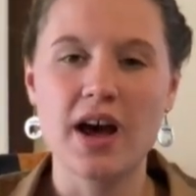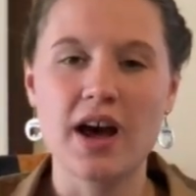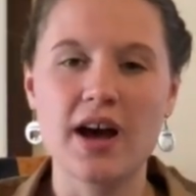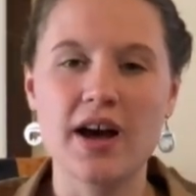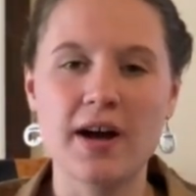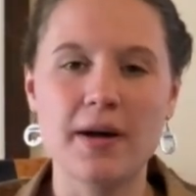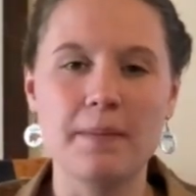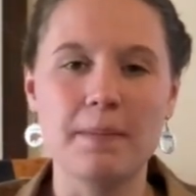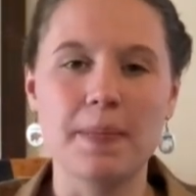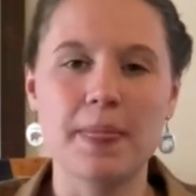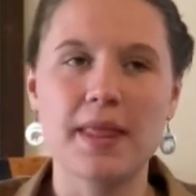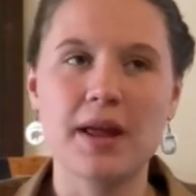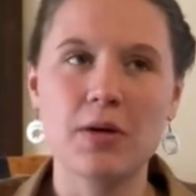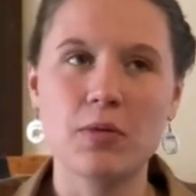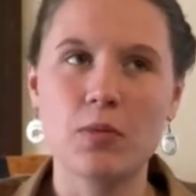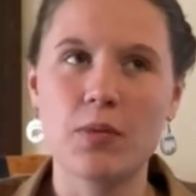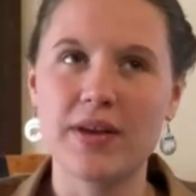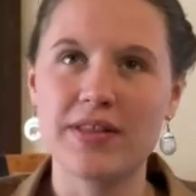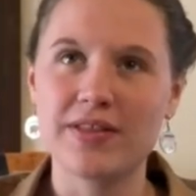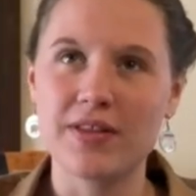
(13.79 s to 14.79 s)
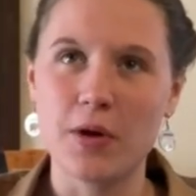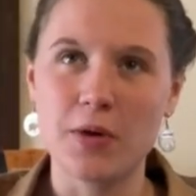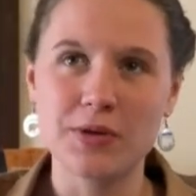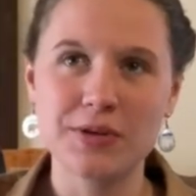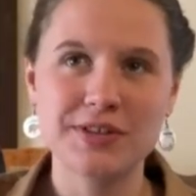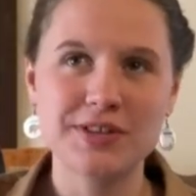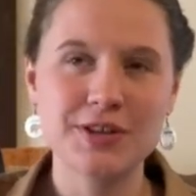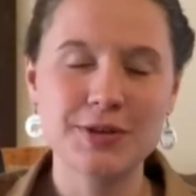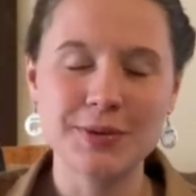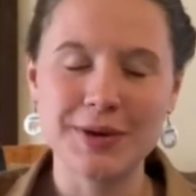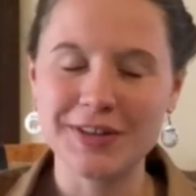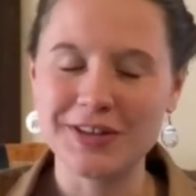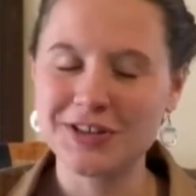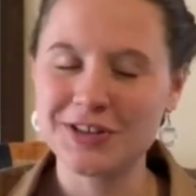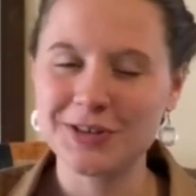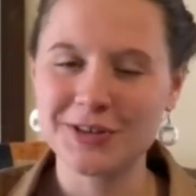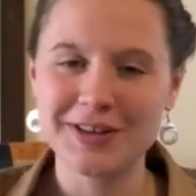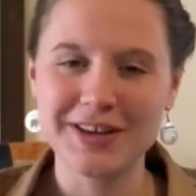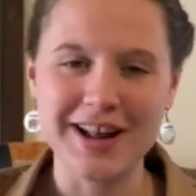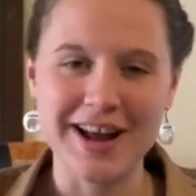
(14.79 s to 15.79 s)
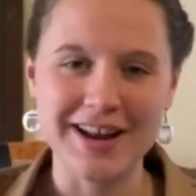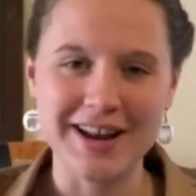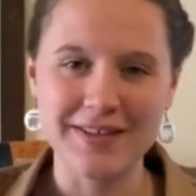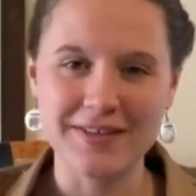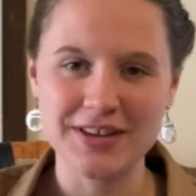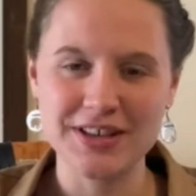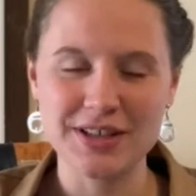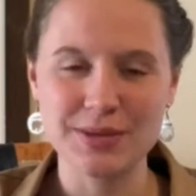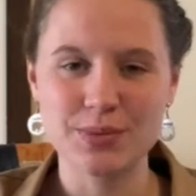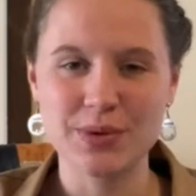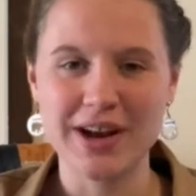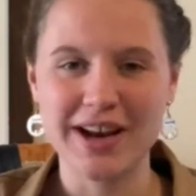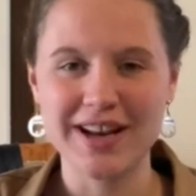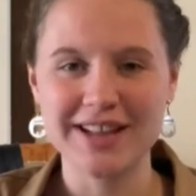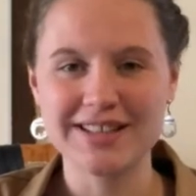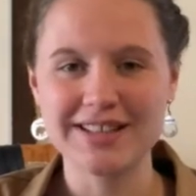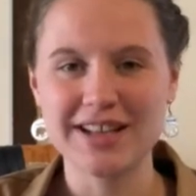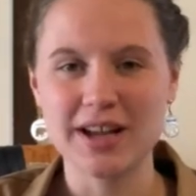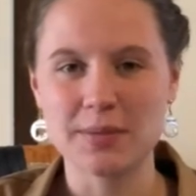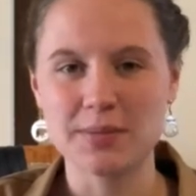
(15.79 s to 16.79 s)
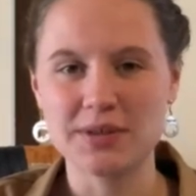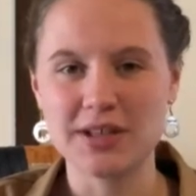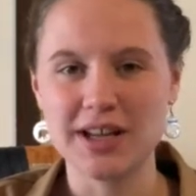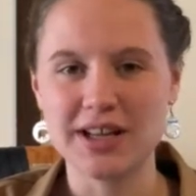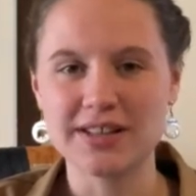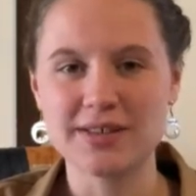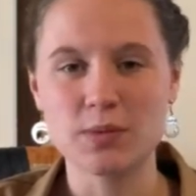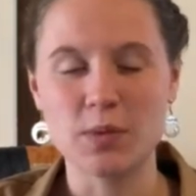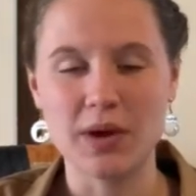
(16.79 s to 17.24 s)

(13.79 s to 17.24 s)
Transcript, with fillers: Um, with those two other children, I never did pregnancy updates.